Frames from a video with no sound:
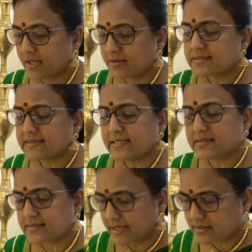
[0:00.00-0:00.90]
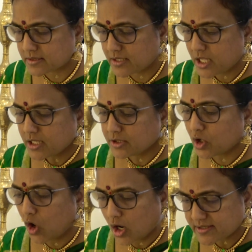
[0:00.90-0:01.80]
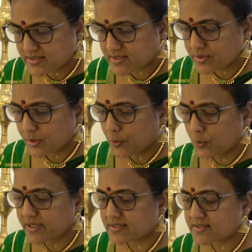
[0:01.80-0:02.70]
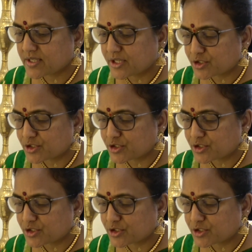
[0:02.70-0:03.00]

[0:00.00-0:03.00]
The sage said, the goddess who is